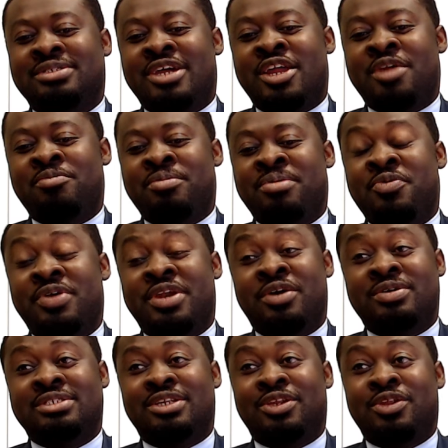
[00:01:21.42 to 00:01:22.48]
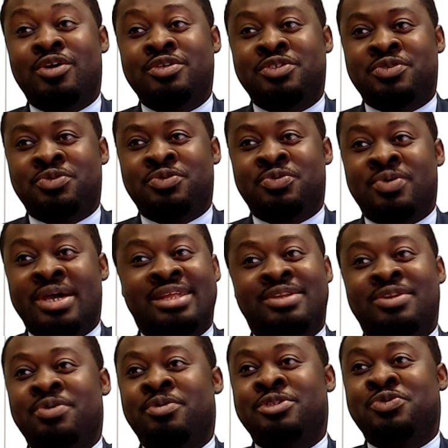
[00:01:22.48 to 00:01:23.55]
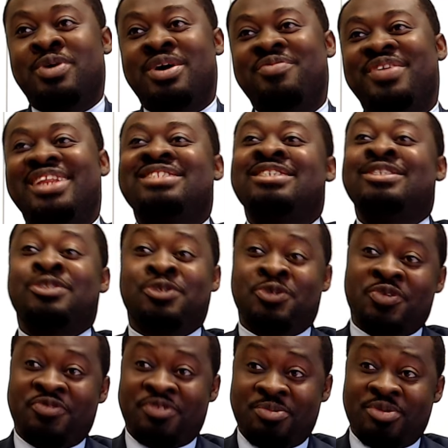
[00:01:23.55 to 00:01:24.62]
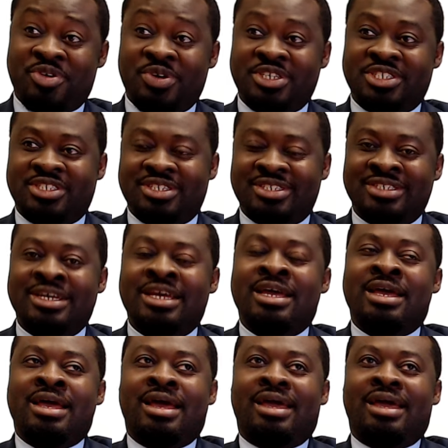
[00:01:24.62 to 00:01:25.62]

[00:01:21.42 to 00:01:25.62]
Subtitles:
I remember when I was in law school, I did not want to have anything to do with immigration.